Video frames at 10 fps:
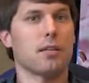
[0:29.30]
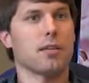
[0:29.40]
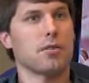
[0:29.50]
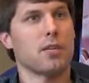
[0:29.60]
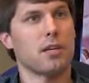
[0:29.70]
And
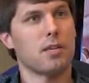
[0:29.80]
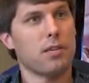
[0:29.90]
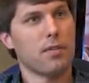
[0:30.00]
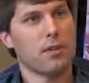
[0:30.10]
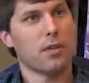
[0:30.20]
so
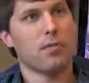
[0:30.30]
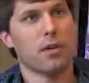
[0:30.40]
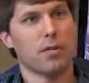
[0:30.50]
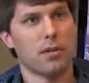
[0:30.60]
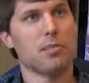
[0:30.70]
scientifically
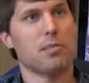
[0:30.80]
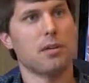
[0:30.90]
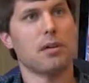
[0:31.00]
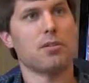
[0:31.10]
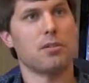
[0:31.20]
what
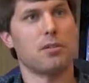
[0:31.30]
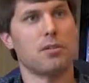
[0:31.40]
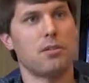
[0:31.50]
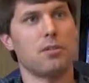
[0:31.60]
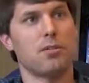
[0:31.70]
CRISPR allows
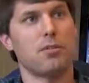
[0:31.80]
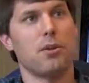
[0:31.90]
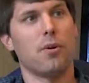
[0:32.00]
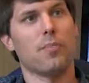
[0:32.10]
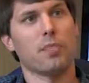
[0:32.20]
us to
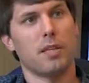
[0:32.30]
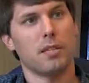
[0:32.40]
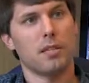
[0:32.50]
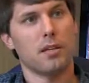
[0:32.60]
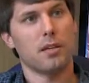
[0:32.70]
do
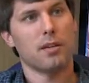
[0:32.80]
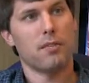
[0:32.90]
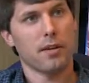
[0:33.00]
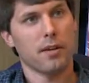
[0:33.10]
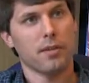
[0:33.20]
is
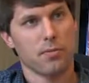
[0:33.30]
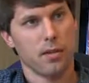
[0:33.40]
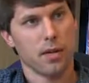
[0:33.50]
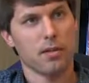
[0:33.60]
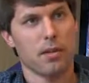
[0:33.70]
study very
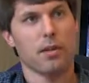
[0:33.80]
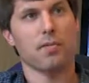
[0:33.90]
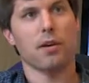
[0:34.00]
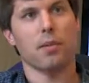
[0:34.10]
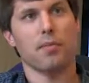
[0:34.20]
directly
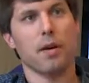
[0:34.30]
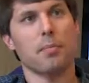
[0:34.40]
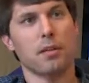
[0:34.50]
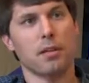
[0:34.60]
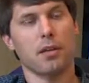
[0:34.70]
and very
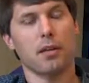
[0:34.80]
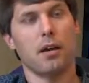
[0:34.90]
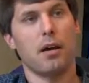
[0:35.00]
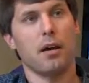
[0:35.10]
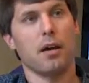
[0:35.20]

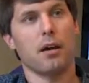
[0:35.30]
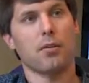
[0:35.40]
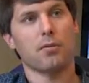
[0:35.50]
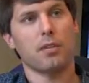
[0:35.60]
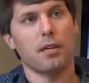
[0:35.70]
rapidly
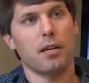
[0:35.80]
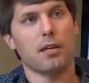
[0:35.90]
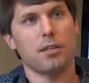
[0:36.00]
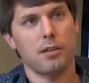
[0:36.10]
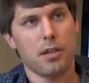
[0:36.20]
how
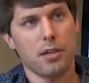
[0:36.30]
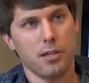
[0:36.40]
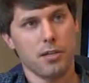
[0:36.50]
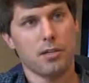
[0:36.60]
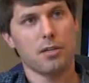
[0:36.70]
genetic
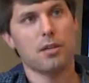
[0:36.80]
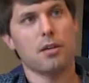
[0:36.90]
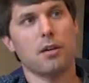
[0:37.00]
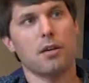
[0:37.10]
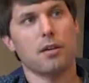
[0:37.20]

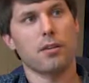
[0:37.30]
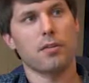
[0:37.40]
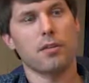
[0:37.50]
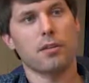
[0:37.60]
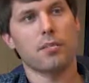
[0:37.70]
changes,
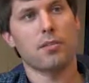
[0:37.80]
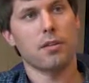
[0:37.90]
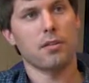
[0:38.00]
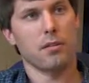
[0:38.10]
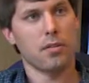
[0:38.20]
either a gene
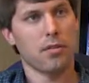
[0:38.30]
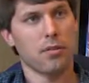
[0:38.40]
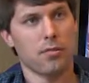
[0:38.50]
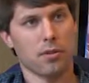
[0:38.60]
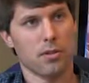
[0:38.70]
being
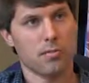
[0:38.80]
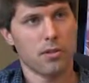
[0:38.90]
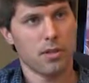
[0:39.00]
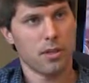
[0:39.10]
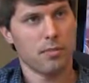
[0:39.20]
deleted or a
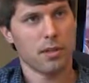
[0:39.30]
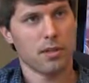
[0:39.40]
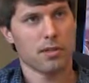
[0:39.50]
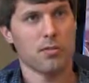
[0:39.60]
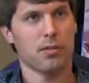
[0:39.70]
gene
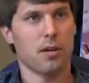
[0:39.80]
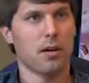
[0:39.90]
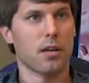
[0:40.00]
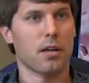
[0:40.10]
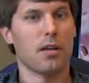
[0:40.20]
being turned
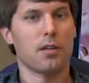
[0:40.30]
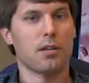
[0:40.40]
on,